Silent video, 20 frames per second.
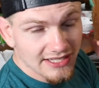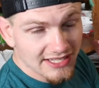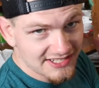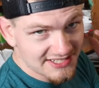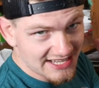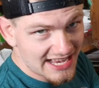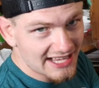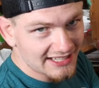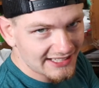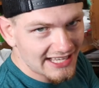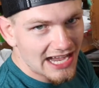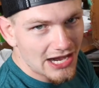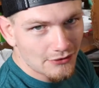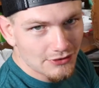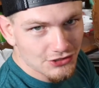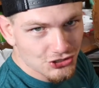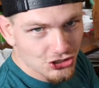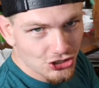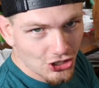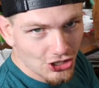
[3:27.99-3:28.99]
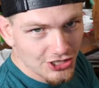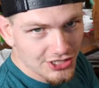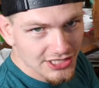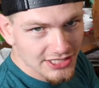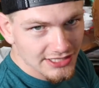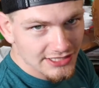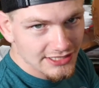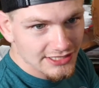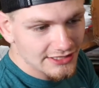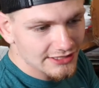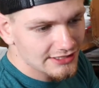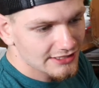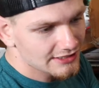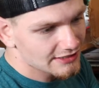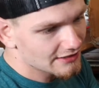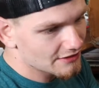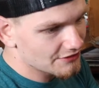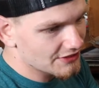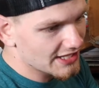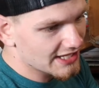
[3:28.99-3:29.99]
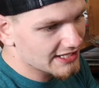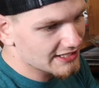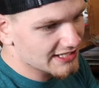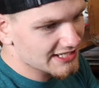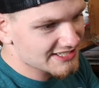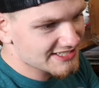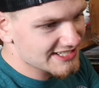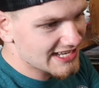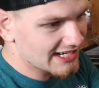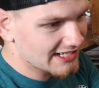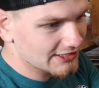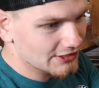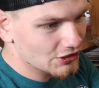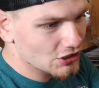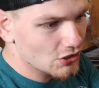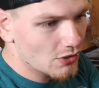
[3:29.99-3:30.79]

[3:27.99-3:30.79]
exactly how it should, then it's not going to go